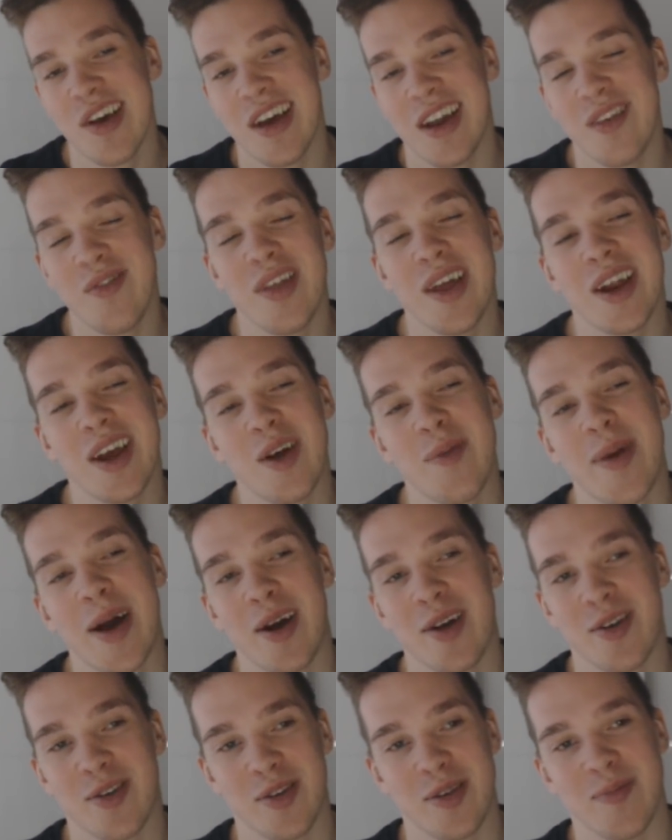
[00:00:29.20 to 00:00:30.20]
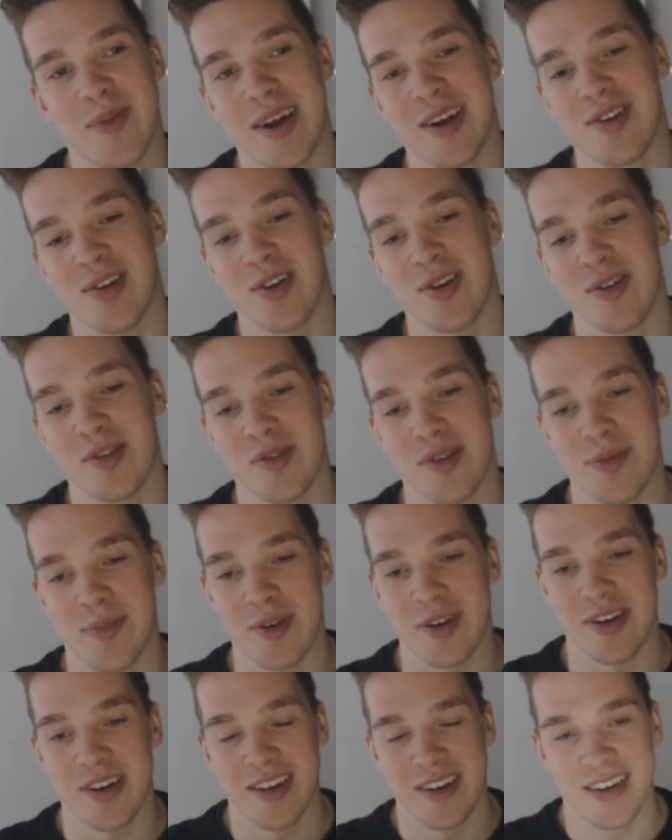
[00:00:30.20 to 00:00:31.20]
Even then I got power creep by Tar
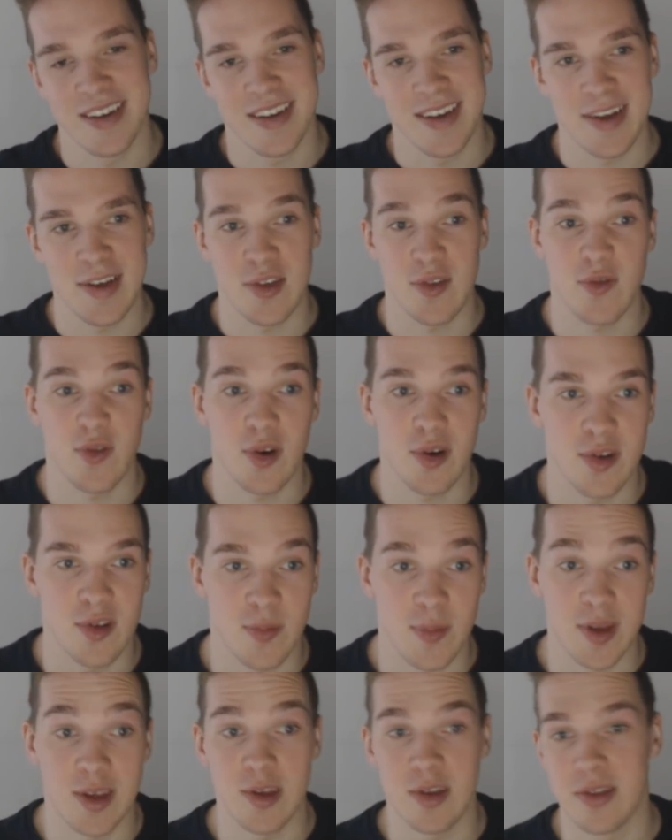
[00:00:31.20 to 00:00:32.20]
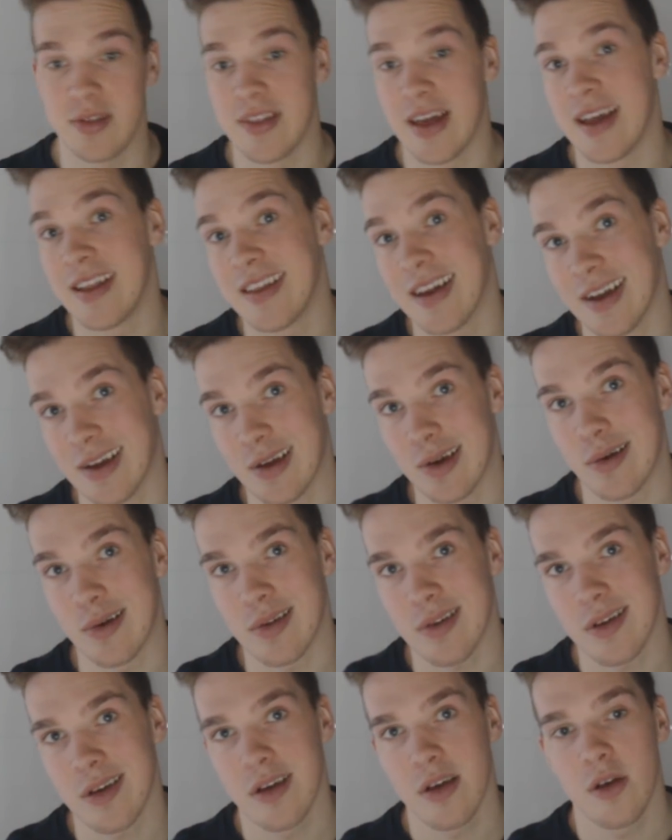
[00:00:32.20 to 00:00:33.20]
Creeper as far as being good in that deck
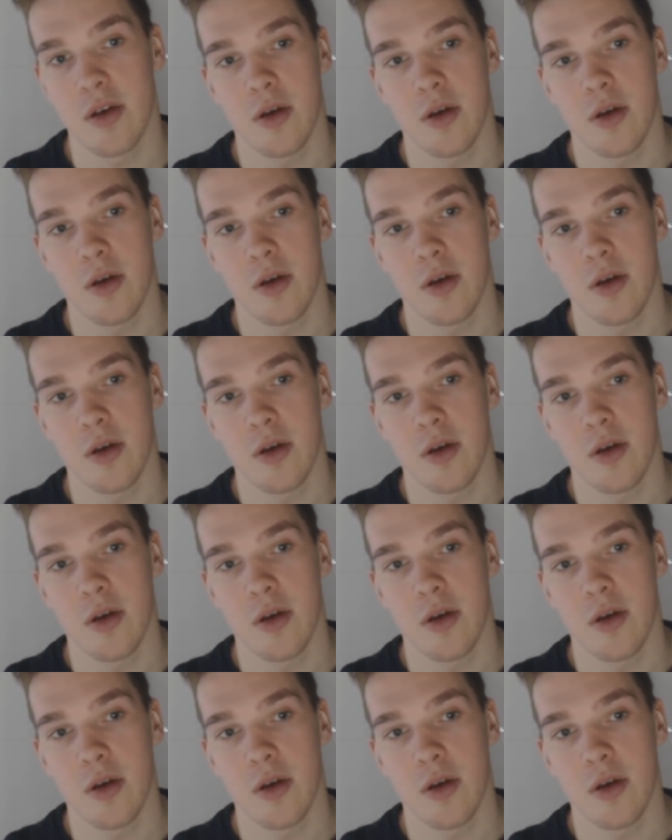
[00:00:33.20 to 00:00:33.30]
goes.